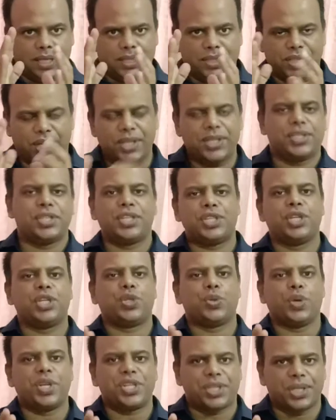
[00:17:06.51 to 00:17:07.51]
There is a
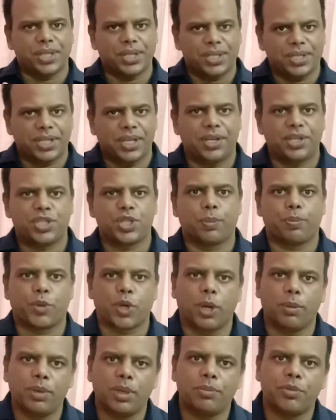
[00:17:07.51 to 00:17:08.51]
situation, there is a
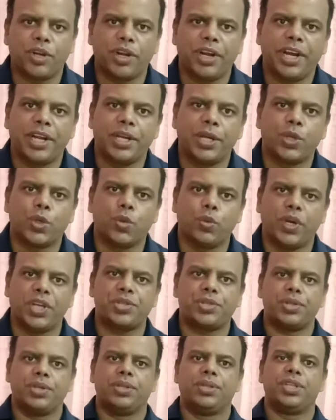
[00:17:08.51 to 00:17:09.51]
problem related to
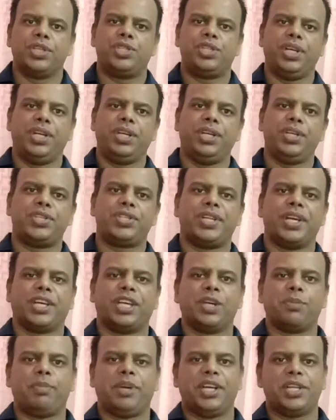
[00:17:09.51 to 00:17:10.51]
which the GD is
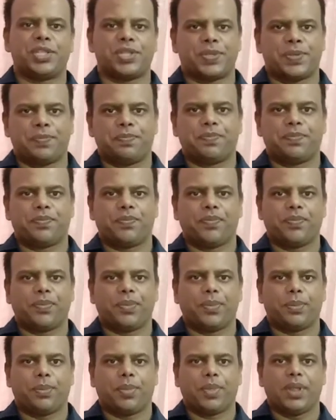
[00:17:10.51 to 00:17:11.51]
taking place.
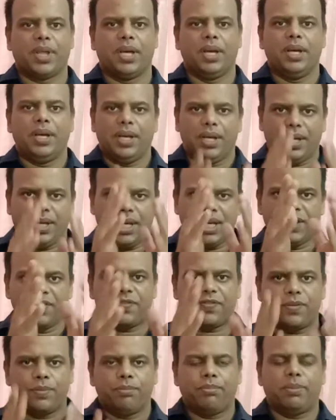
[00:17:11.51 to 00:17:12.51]

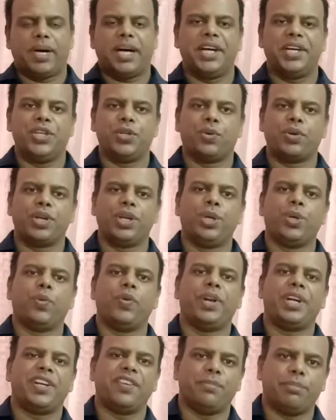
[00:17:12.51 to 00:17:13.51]
If by your
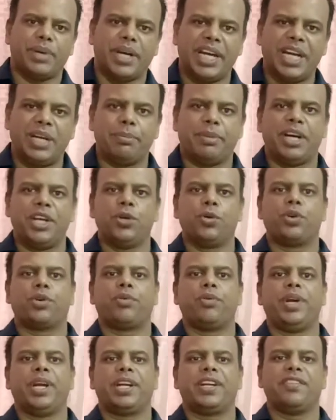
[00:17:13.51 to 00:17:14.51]
innovative mind, by your
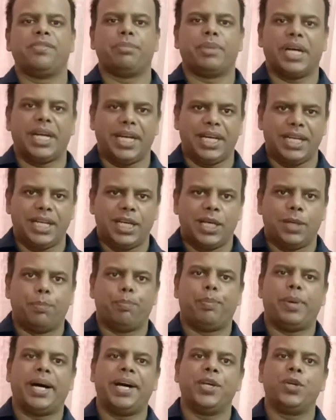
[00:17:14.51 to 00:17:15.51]
creative mind,
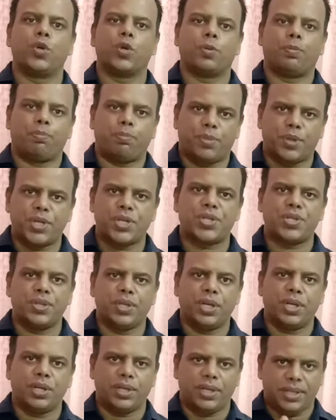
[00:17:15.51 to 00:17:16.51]
by your
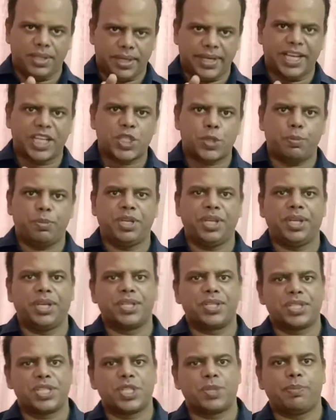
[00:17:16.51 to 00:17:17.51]
personal
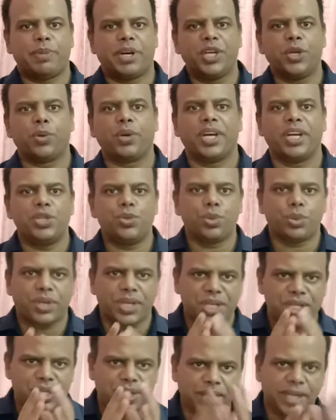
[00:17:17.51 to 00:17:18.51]
experiences, by your
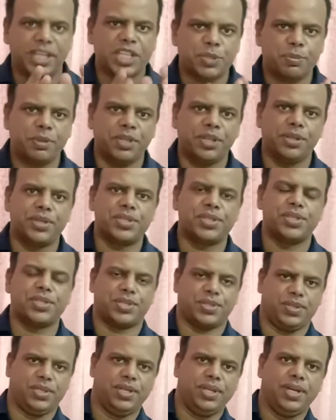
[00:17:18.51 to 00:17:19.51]
educational
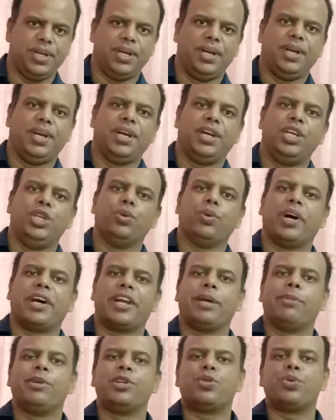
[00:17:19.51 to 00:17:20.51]
experiences, you are
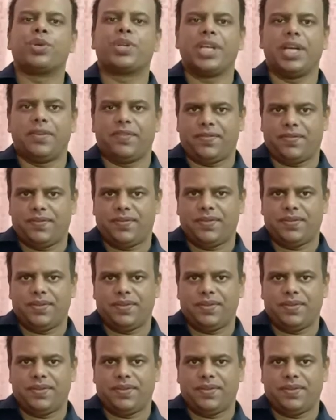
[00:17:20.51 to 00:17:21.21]
able to give